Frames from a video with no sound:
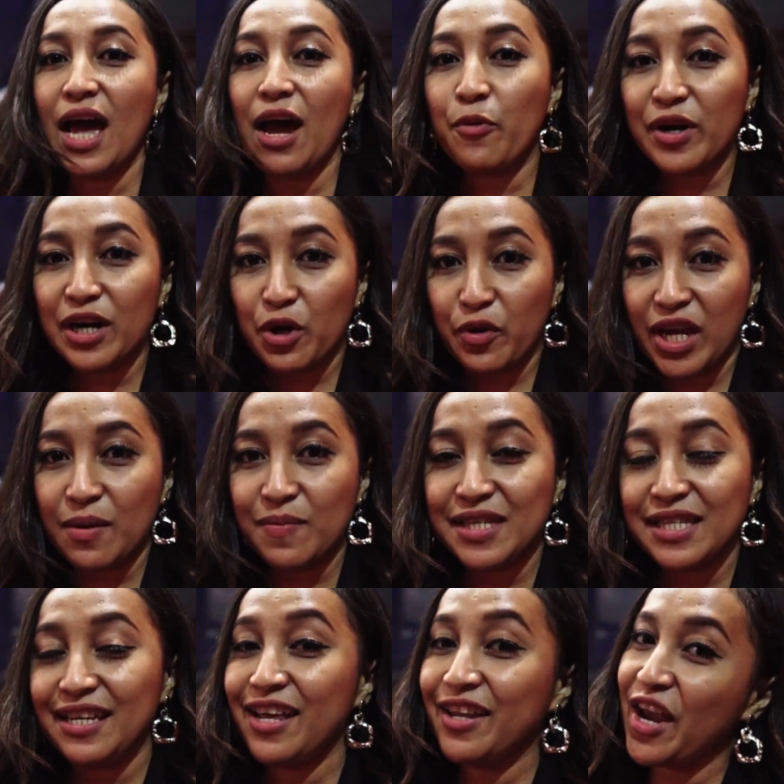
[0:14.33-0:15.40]
our
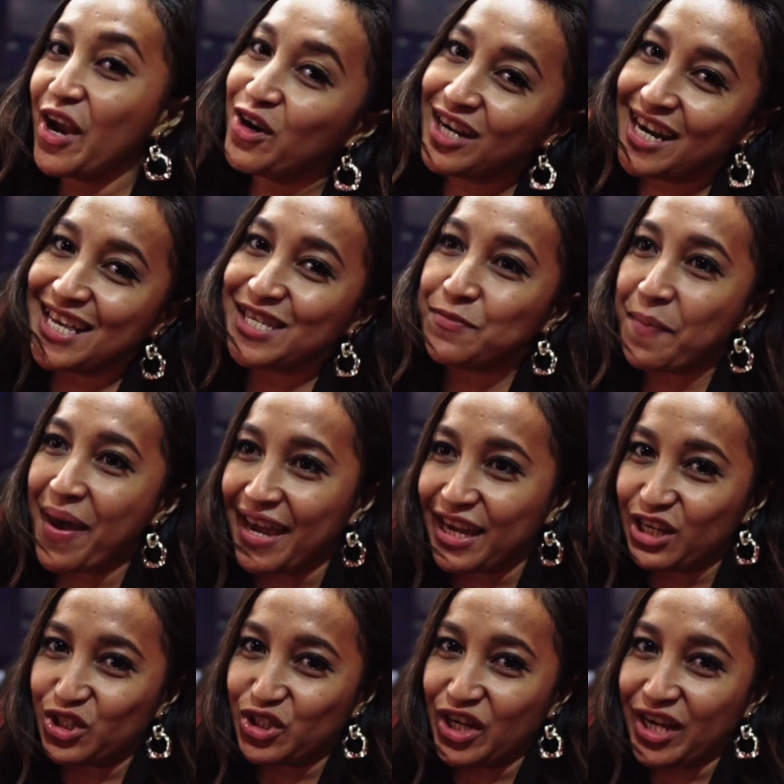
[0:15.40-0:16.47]
creams in an airless
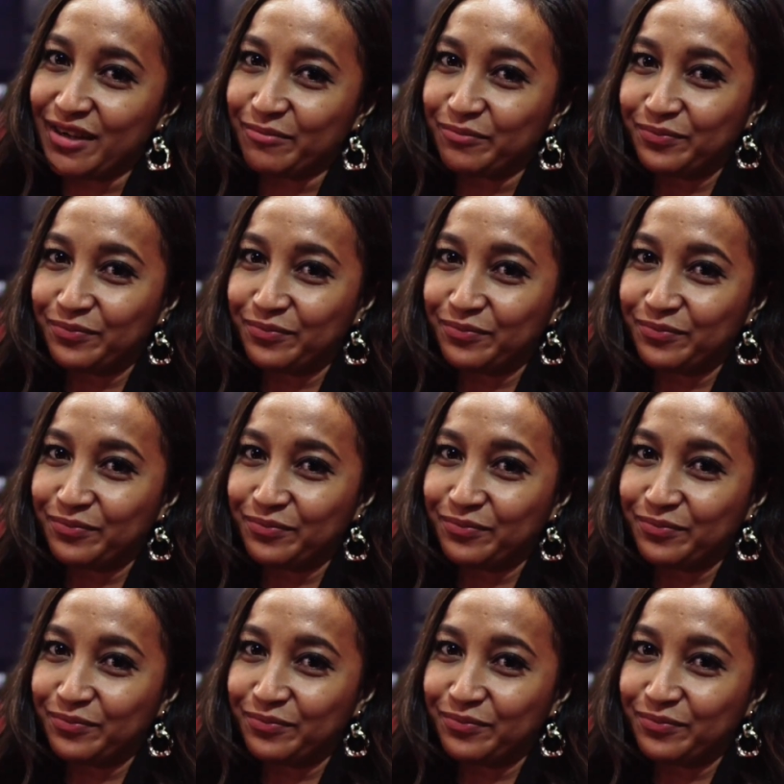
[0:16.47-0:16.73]
packaging.